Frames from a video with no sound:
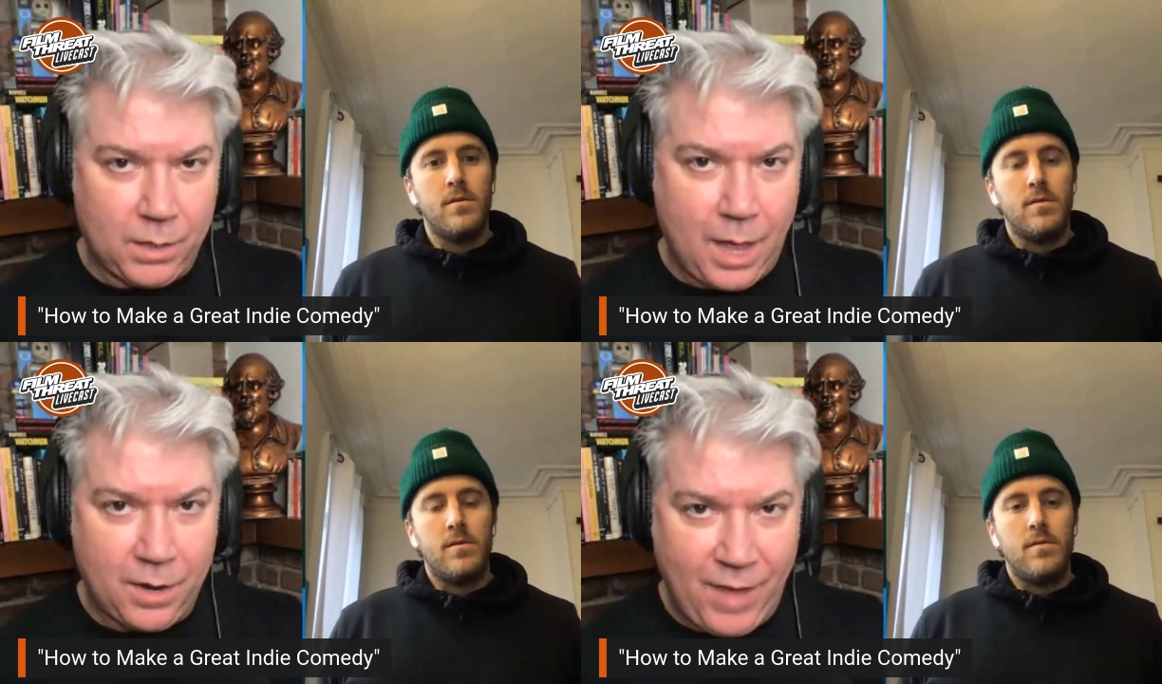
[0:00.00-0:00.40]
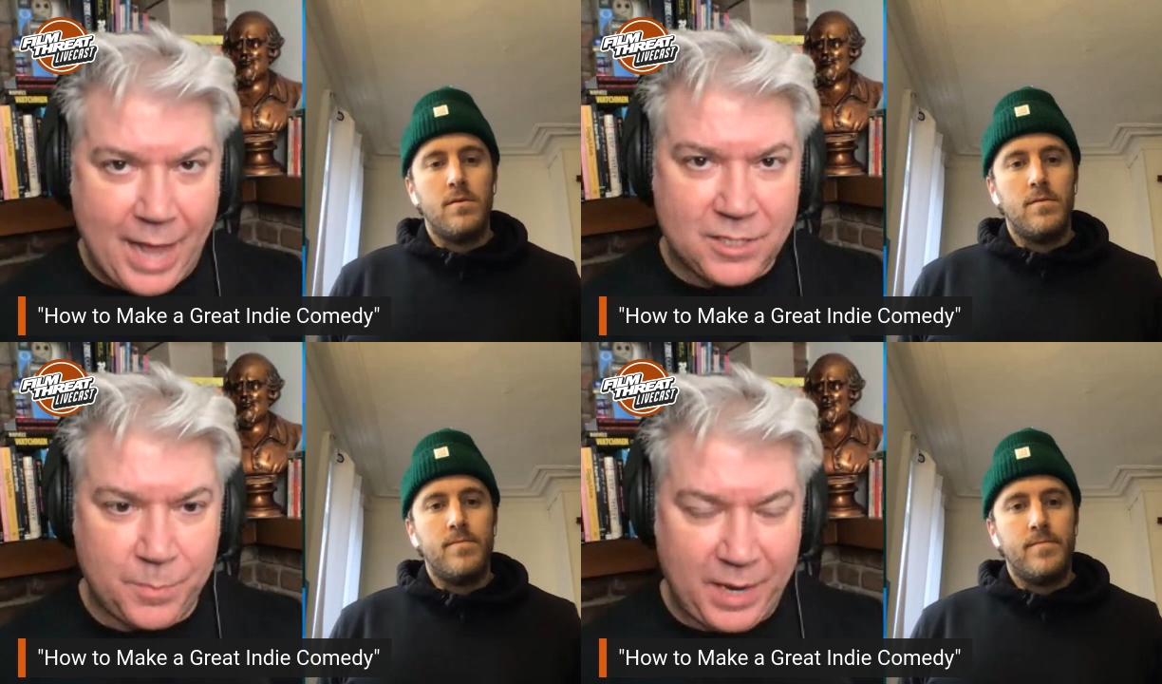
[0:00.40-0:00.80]
Speaker 1: a lot of
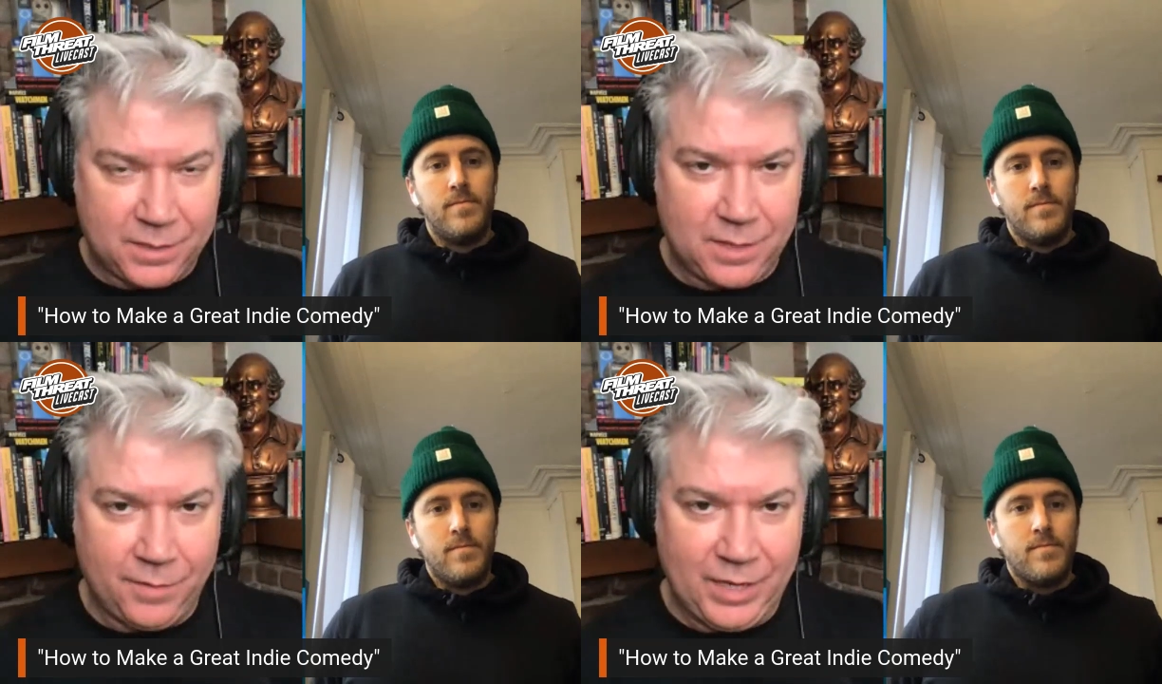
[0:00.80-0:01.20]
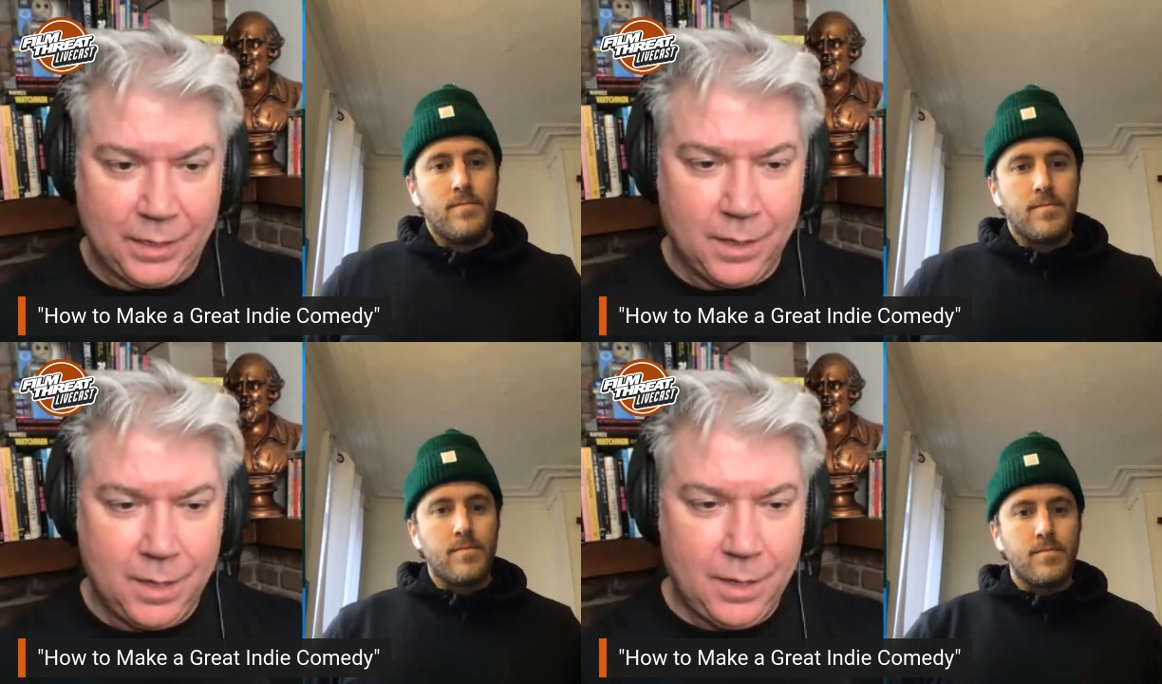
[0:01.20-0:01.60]
aspects of
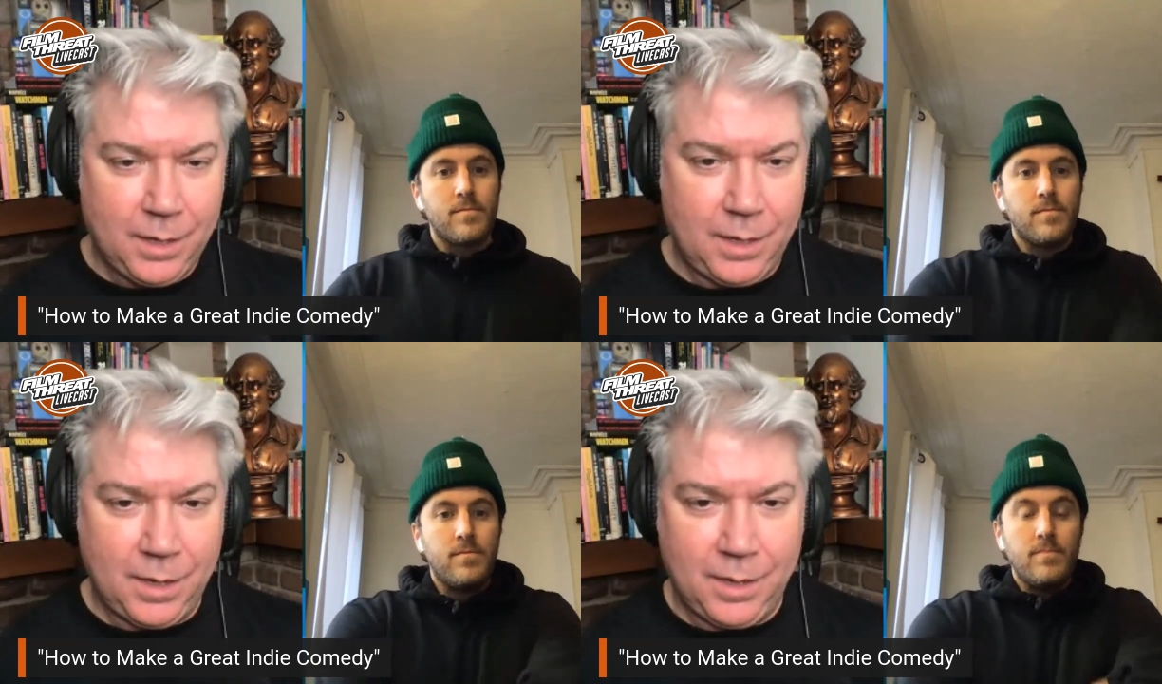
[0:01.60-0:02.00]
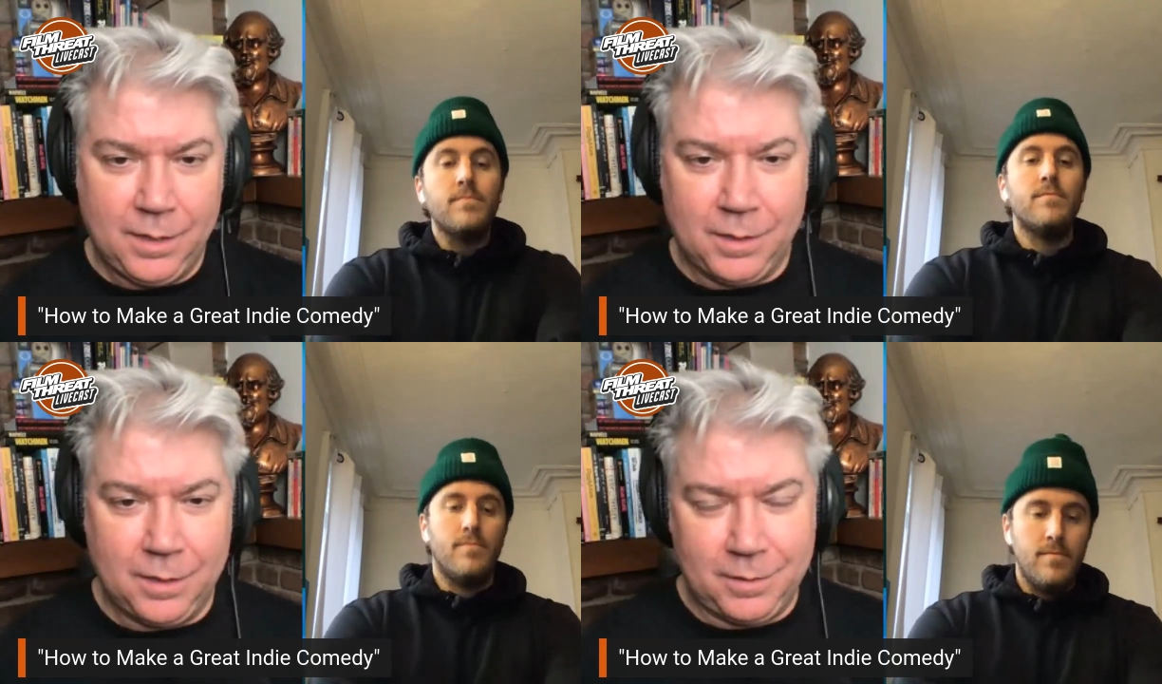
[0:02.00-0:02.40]
it.
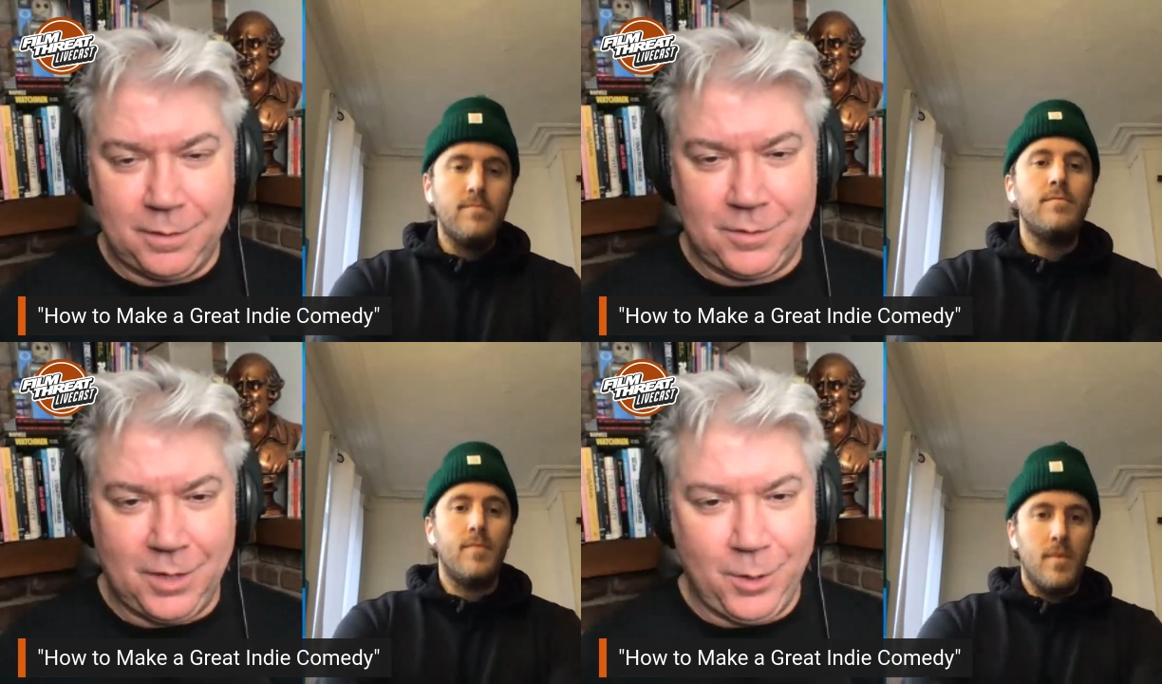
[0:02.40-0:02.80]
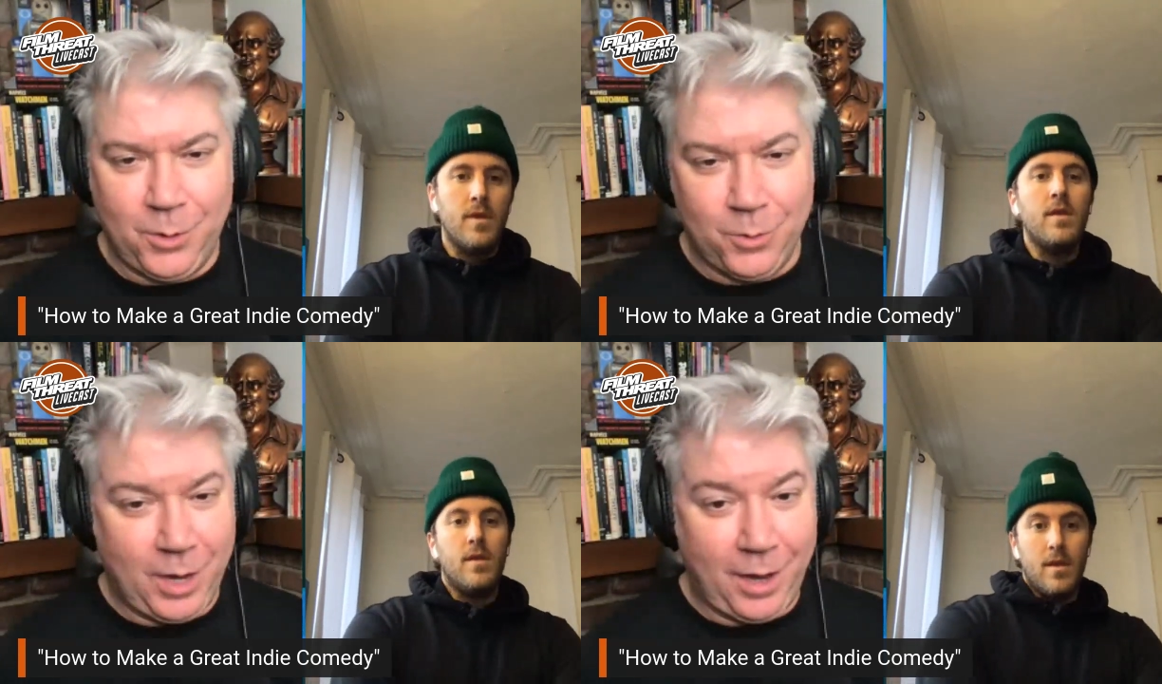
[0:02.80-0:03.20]
Uh,
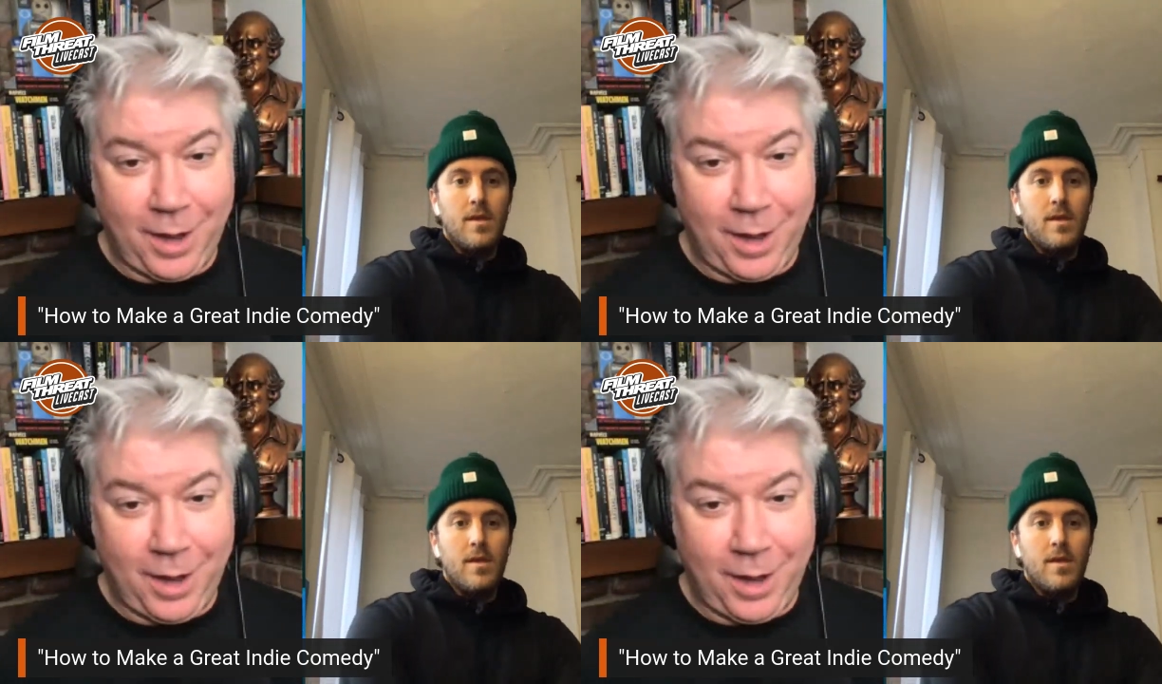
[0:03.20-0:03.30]
so